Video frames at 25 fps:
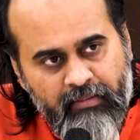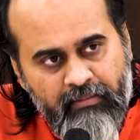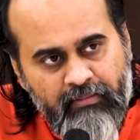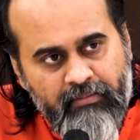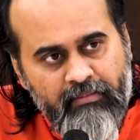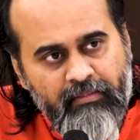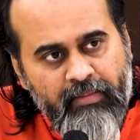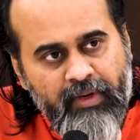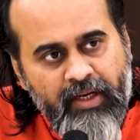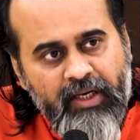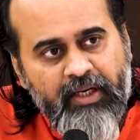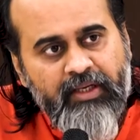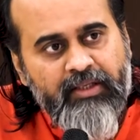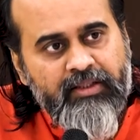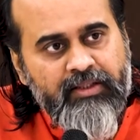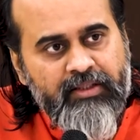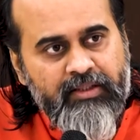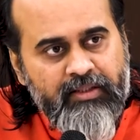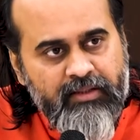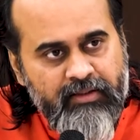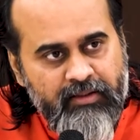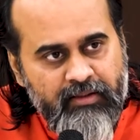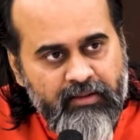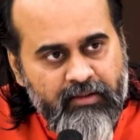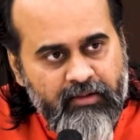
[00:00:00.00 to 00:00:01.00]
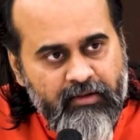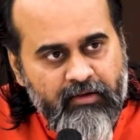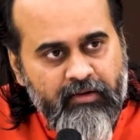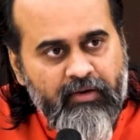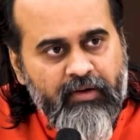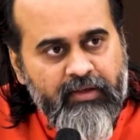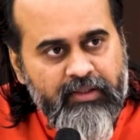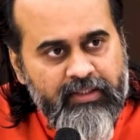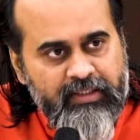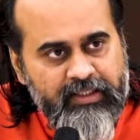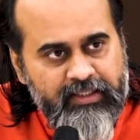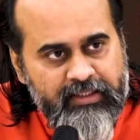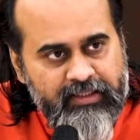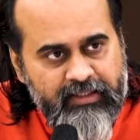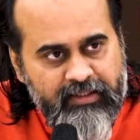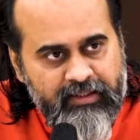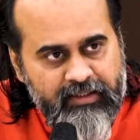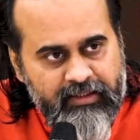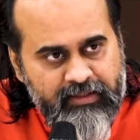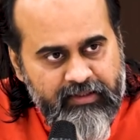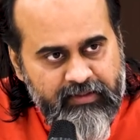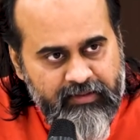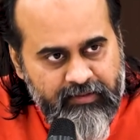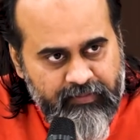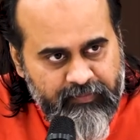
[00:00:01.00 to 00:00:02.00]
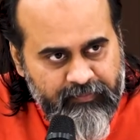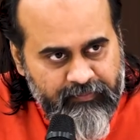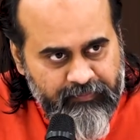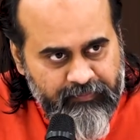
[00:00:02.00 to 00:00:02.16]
meets consciousness,